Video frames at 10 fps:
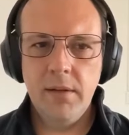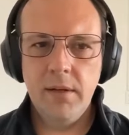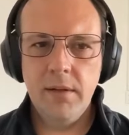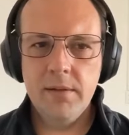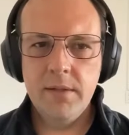and
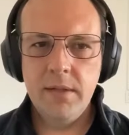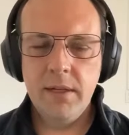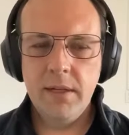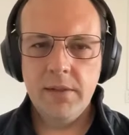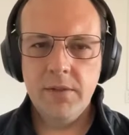I'm
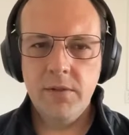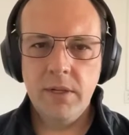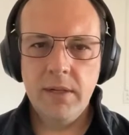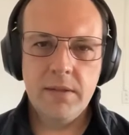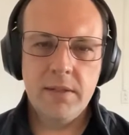sitting next to
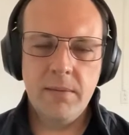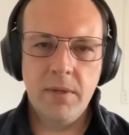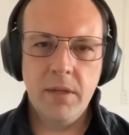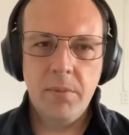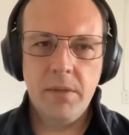it at the
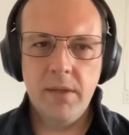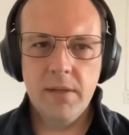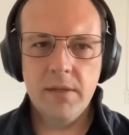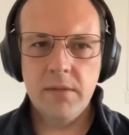same company as,